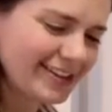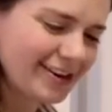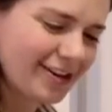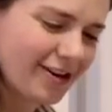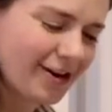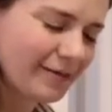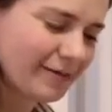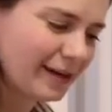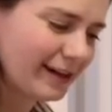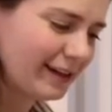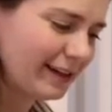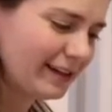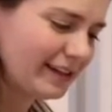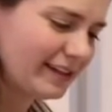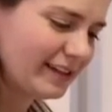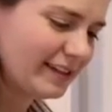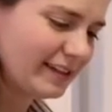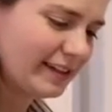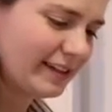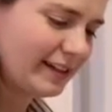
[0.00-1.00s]
I'm going to let
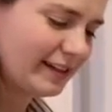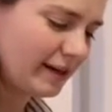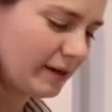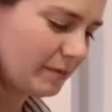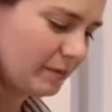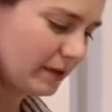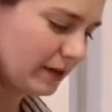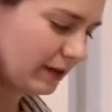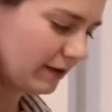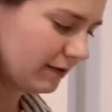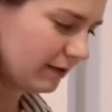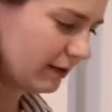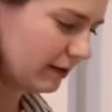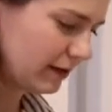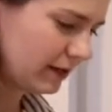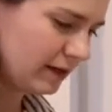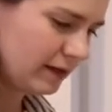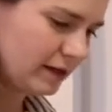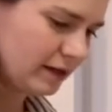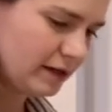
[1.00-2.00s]
this heat up
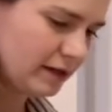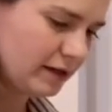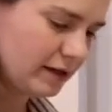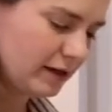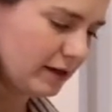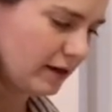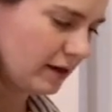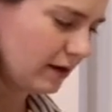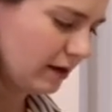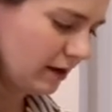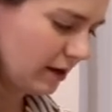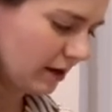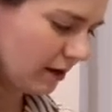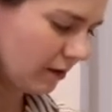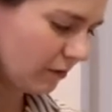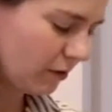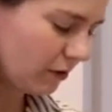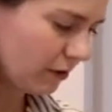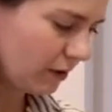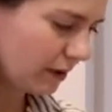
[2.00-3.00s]
evenly,
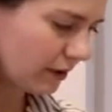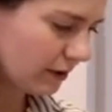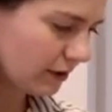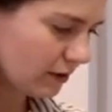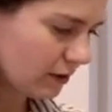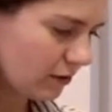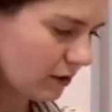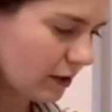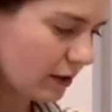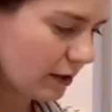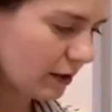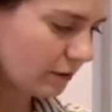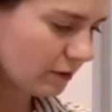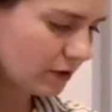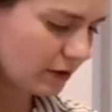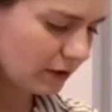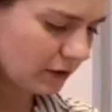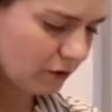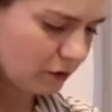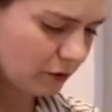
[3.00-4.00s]
and while that's going, I'm
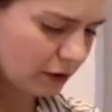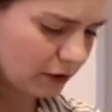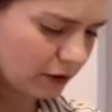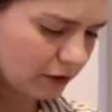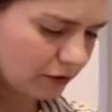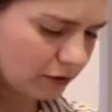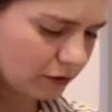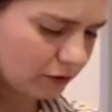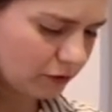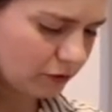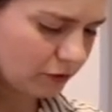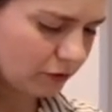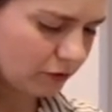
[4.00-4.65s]
just going to